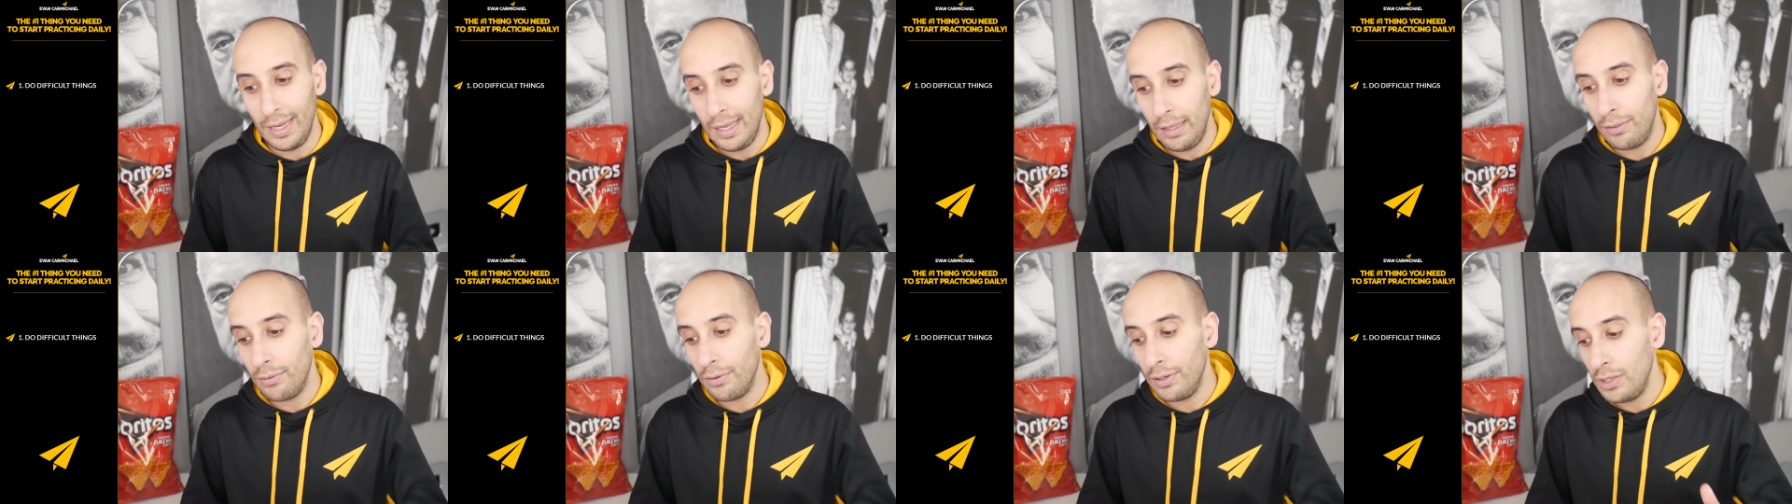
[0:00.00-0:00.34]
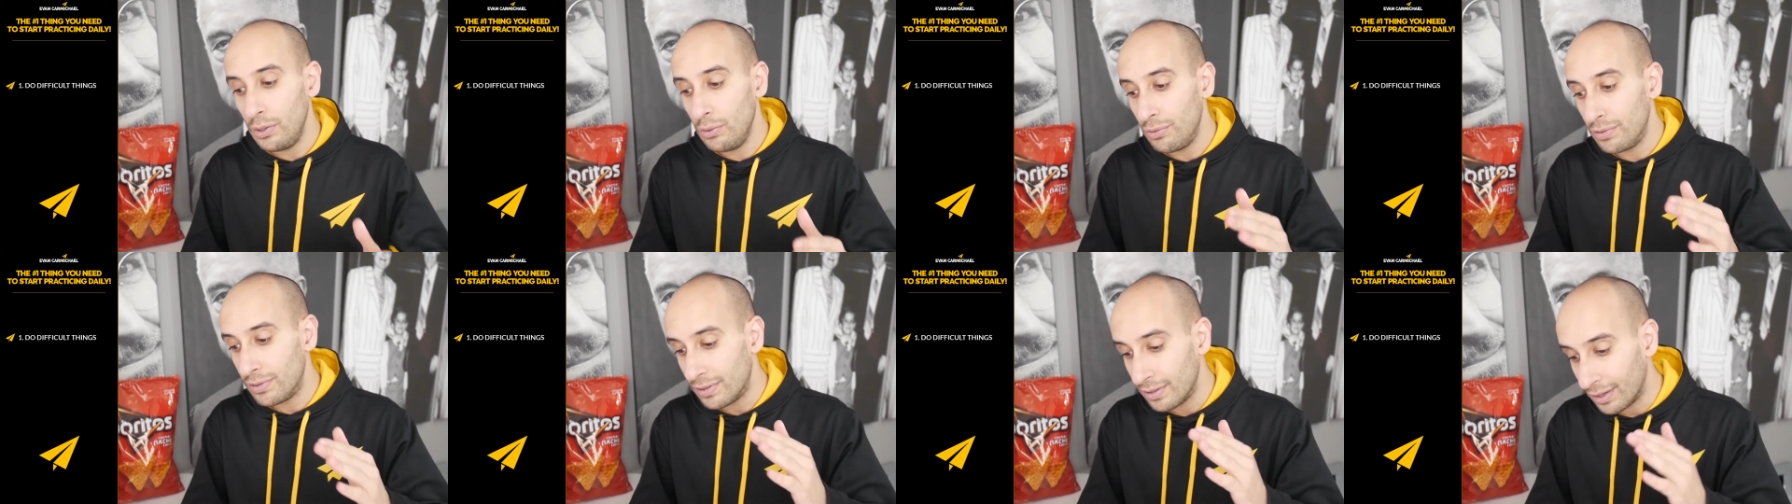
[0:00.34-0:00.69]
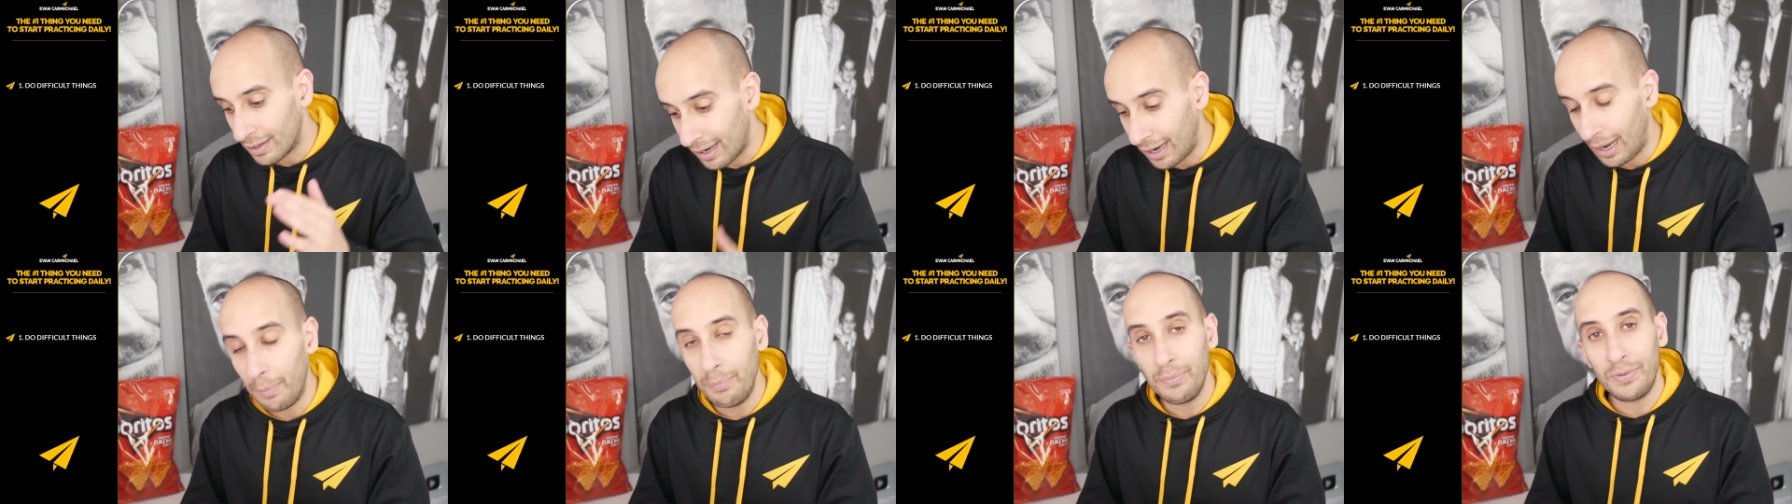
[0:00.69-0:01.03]
Either you
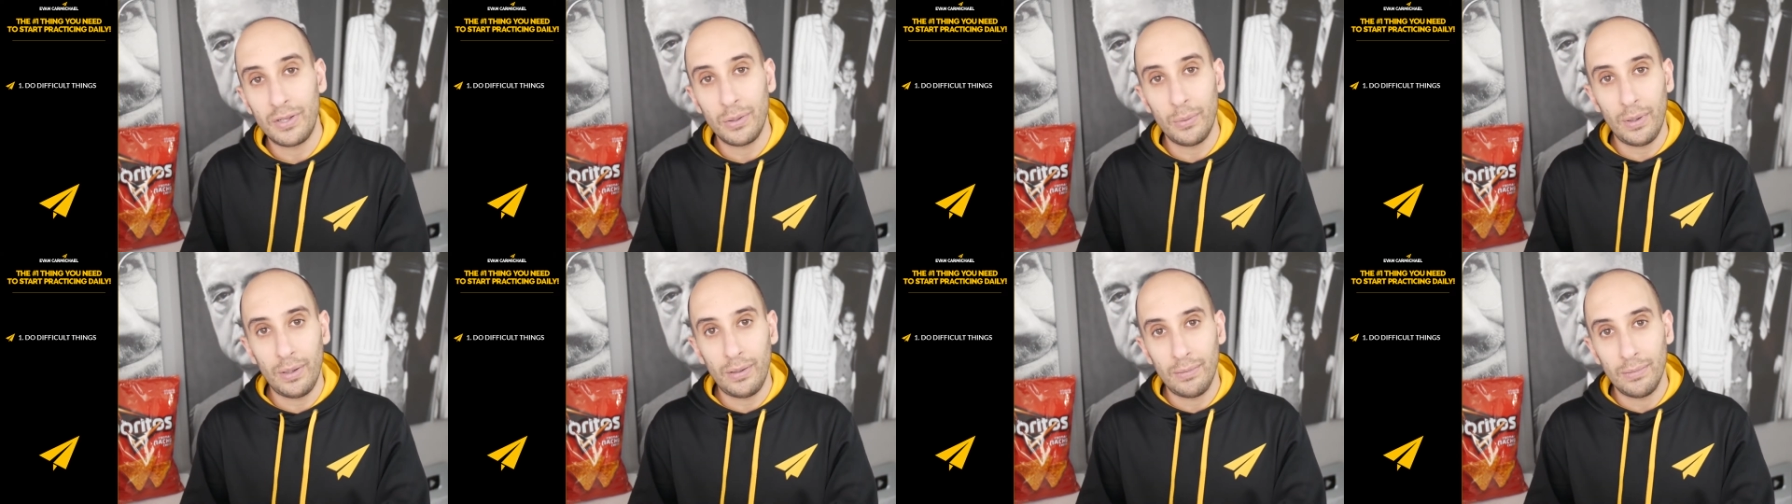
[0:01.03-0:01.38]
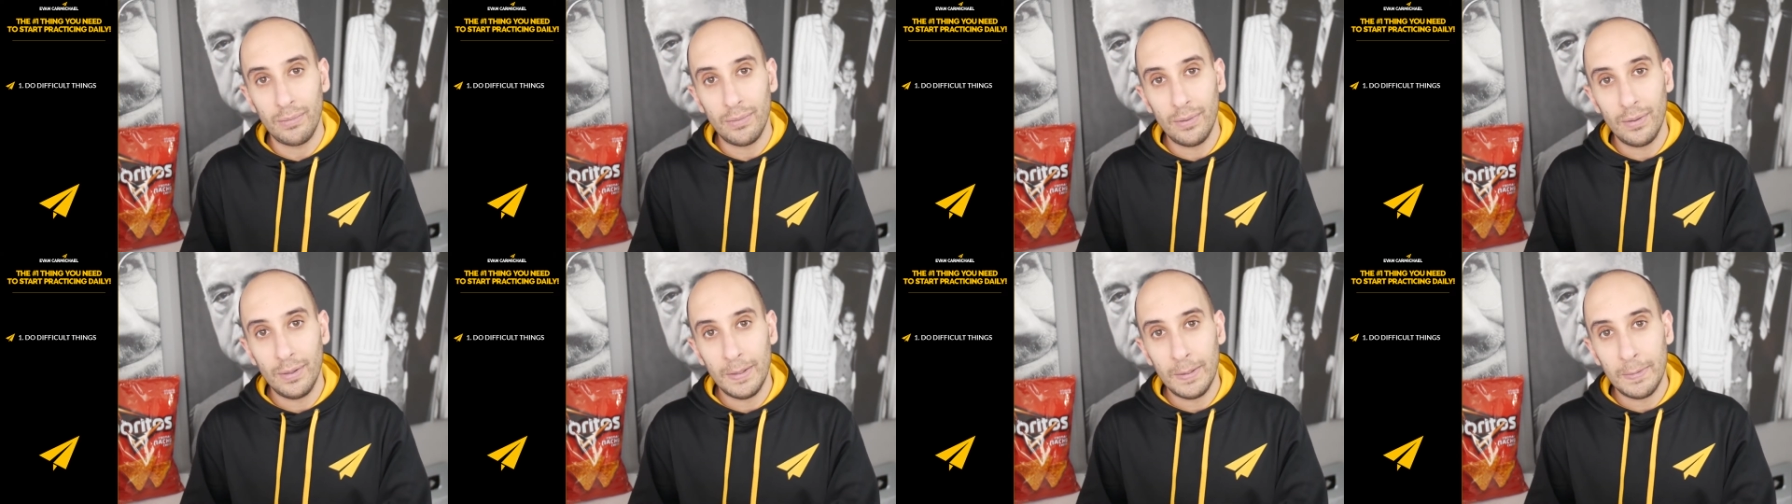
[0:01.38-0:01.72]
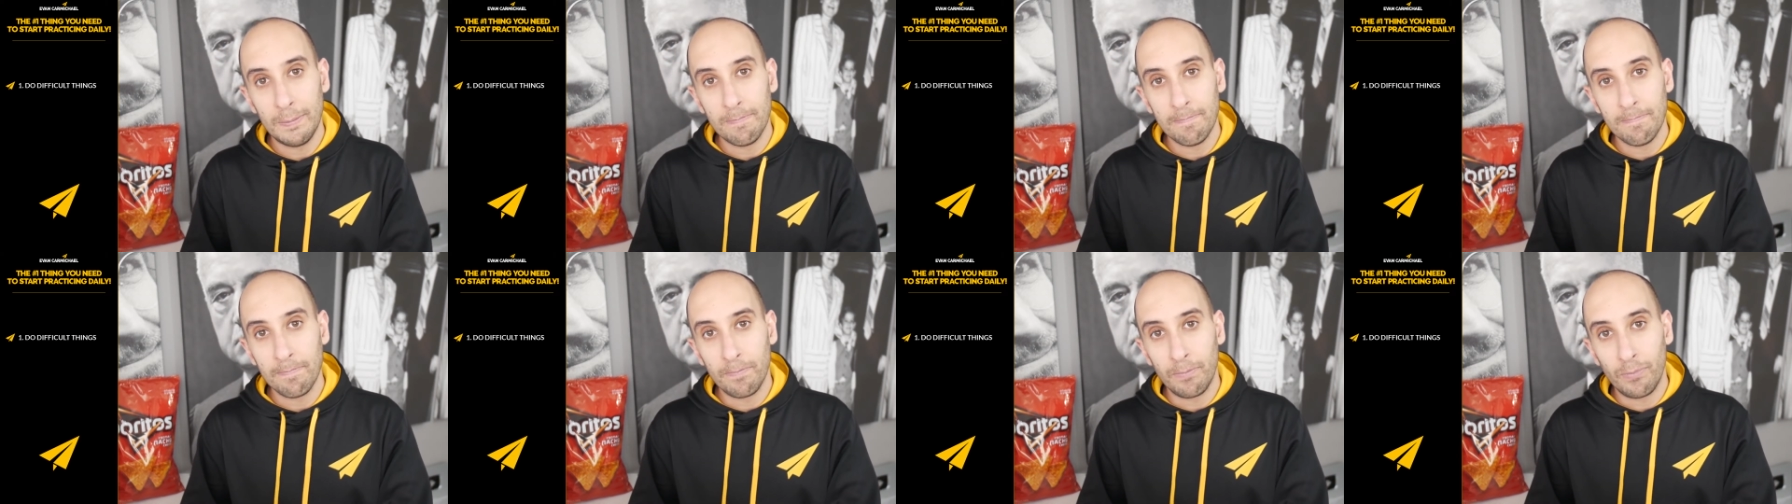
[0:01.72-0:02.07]
succumb to it
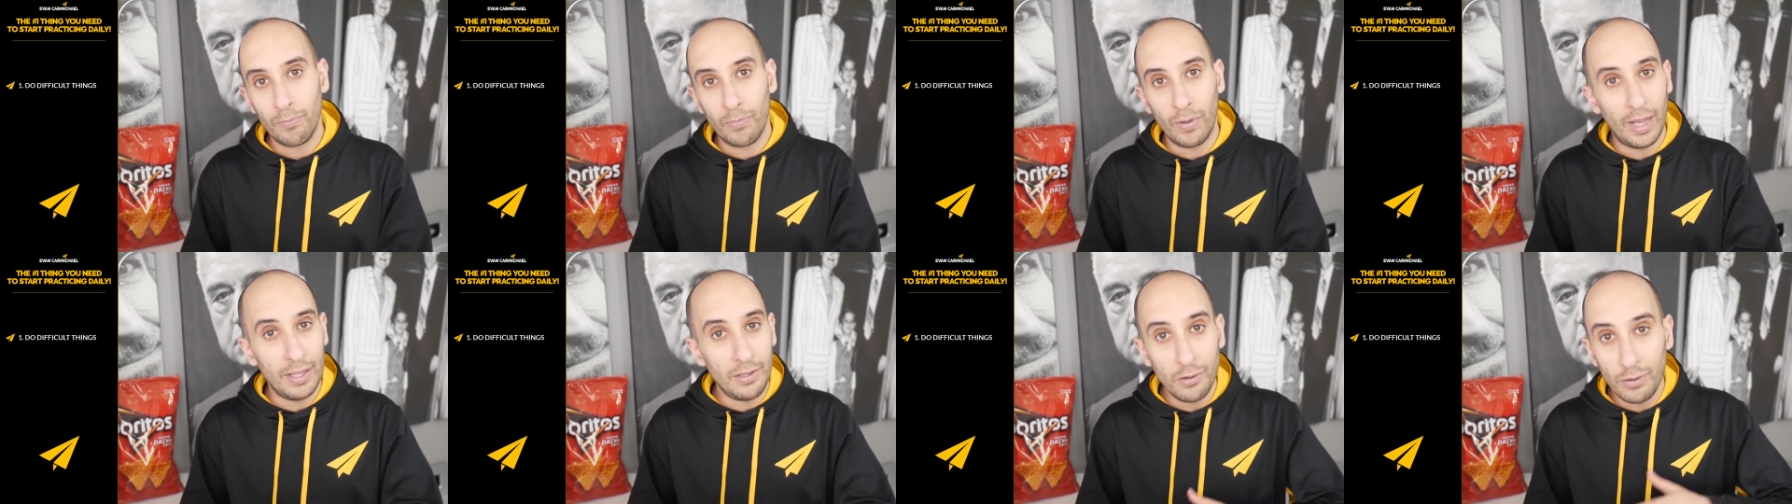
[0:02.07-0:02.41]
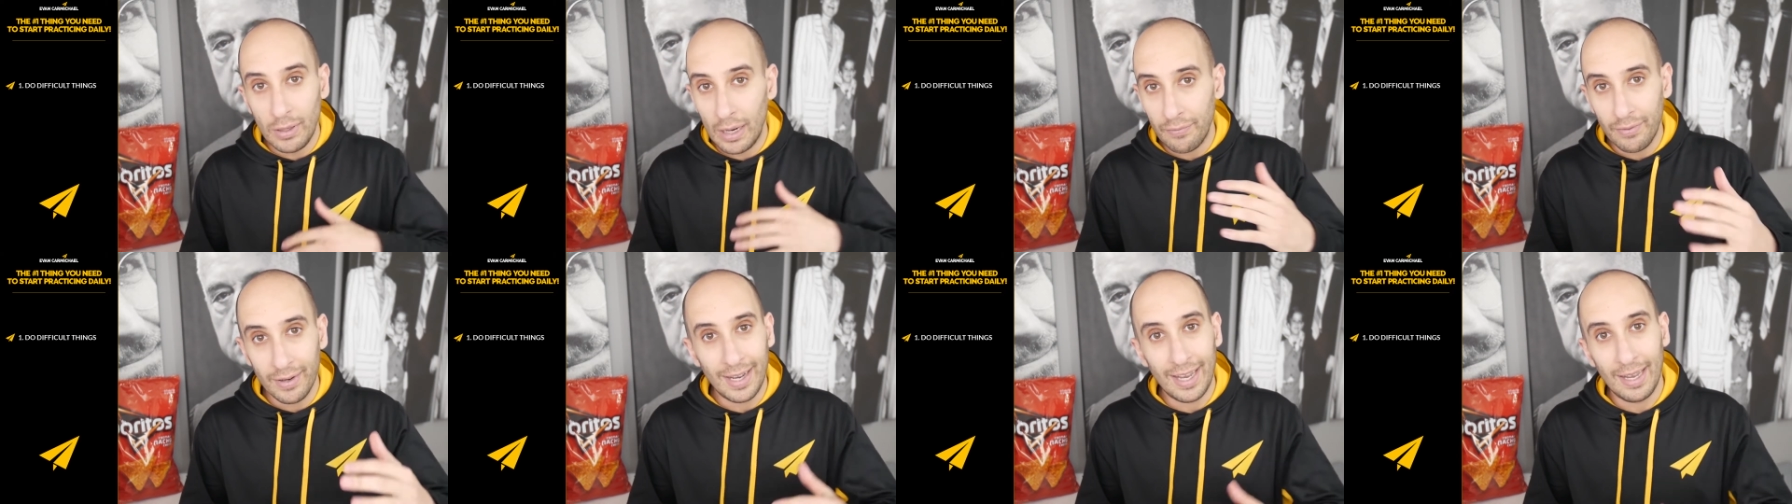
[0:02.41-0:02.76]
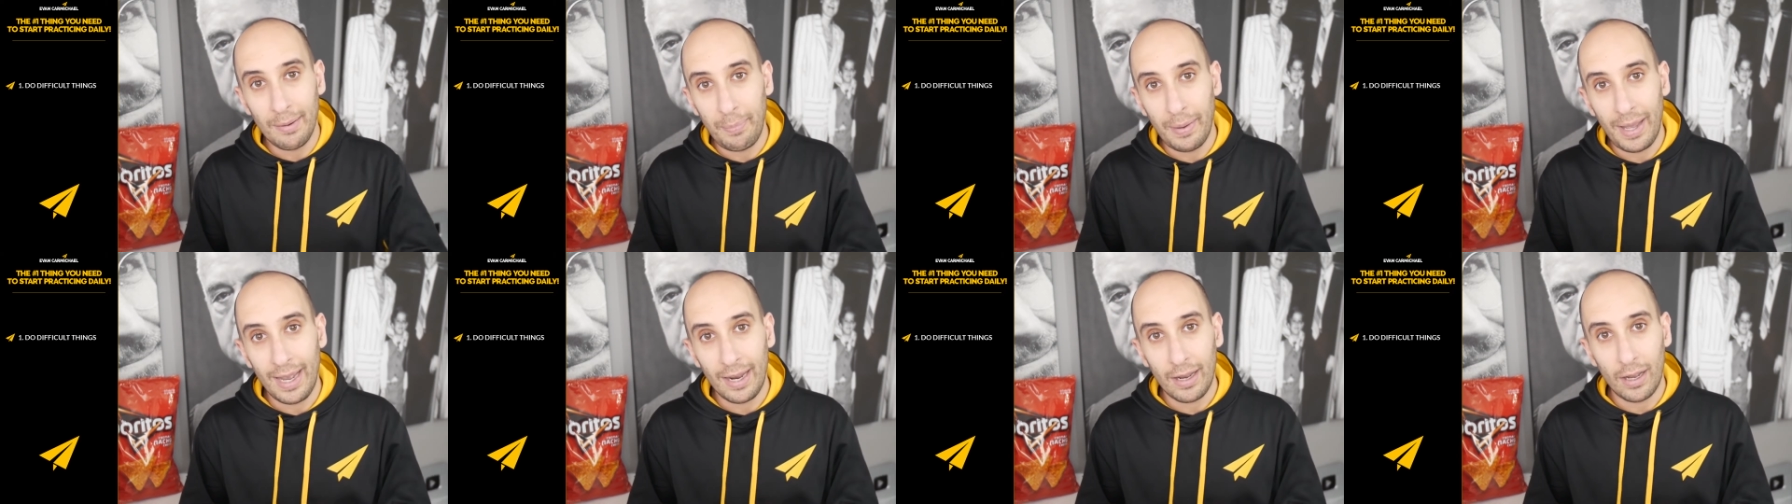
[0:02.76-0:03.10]
and you never
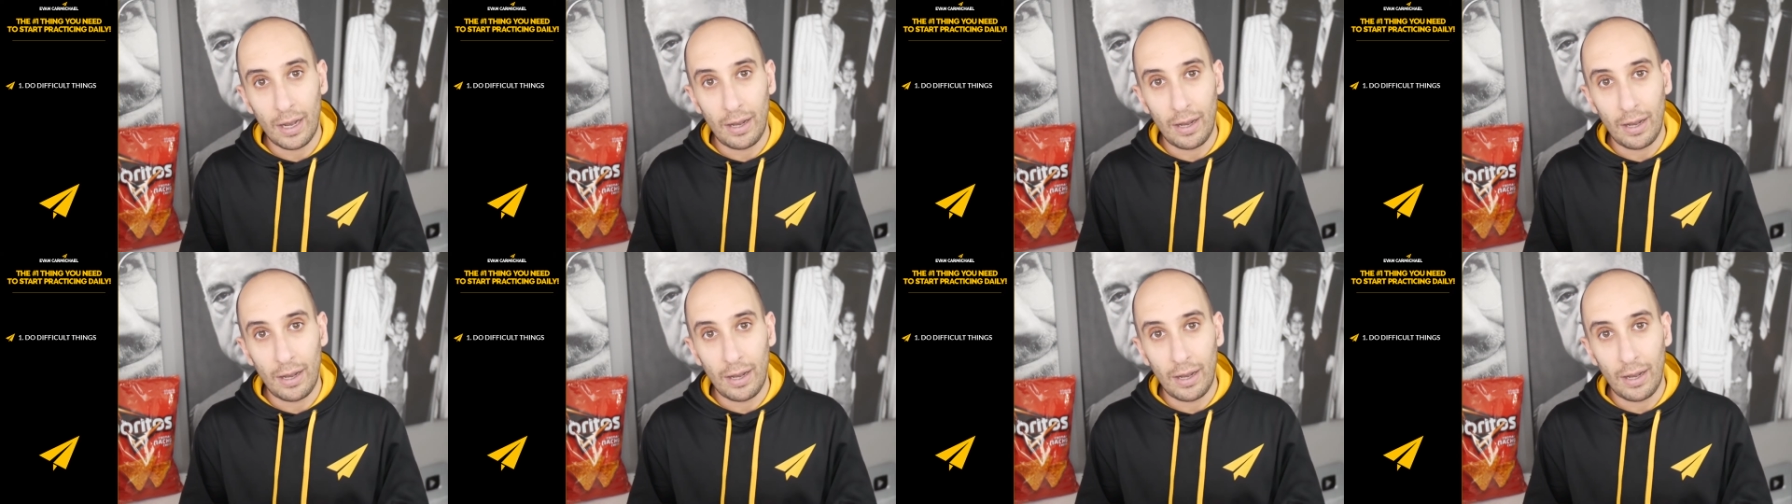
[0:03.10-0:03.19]
get back